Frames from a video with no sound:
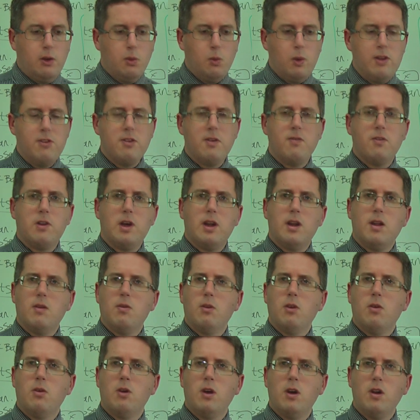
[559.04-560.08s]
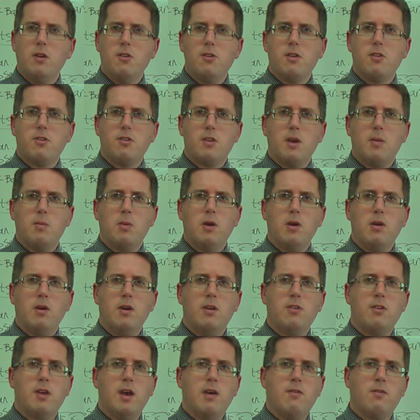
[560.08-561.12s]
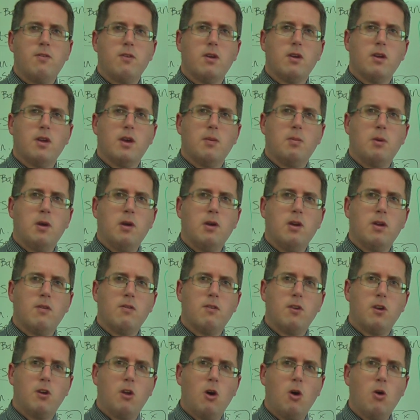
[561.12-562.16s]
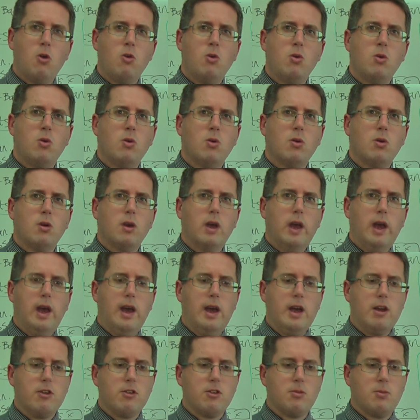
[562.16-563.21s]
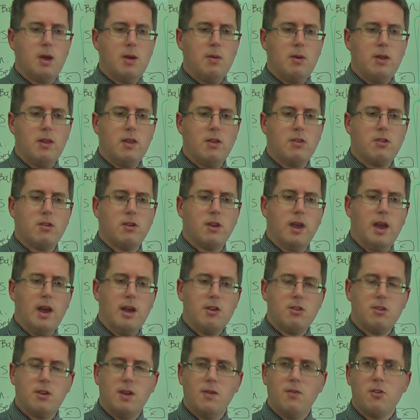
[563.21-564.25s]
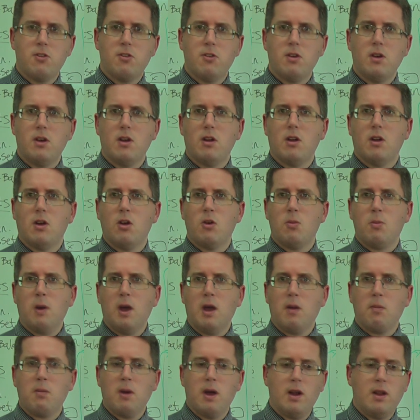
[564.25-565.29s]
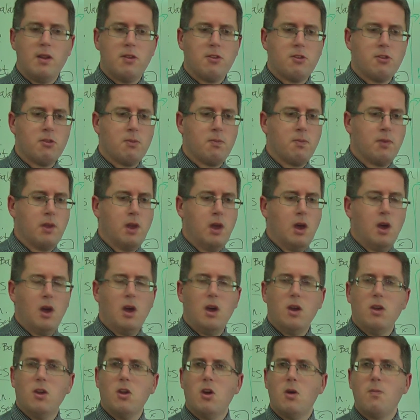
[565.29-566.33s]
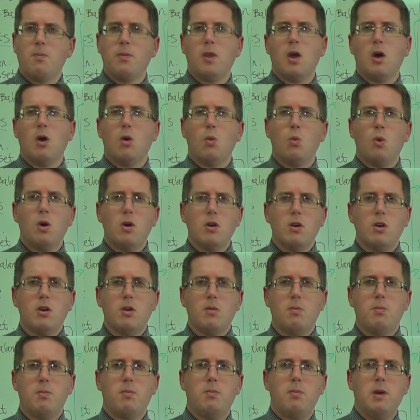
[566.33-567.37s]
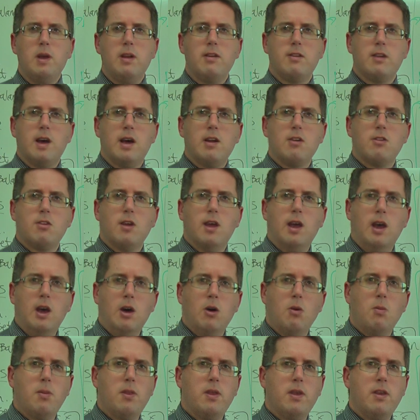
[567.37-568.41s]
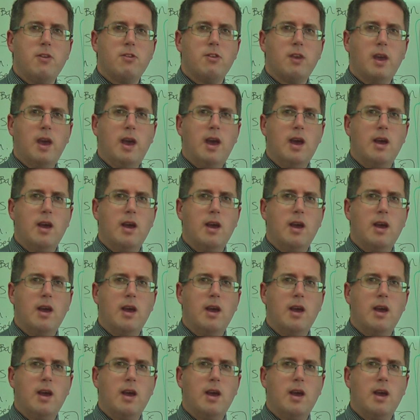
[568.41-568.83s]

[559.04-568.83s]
Once you've done it, you'll notice that some periods have a period of low cash. Maybe there's a cash deficit, low bank balance. What could be done to help these